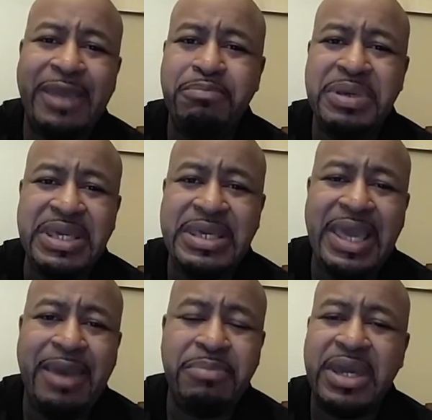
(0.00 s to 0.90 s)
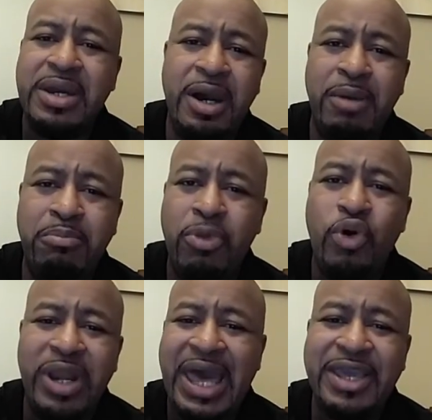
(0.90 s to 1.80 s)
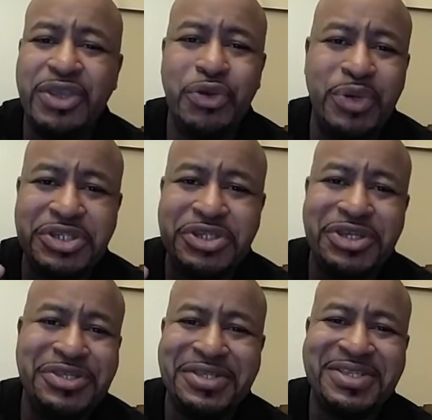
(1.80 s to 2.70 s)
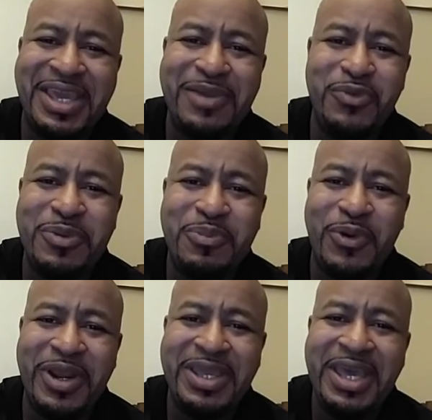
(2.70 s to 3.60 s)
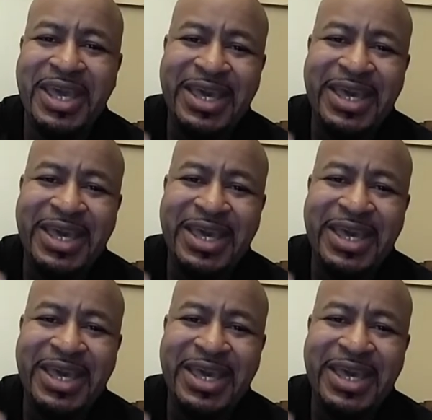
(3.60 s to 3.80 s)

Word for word: and be and become more like you. In Jesus' name we pray.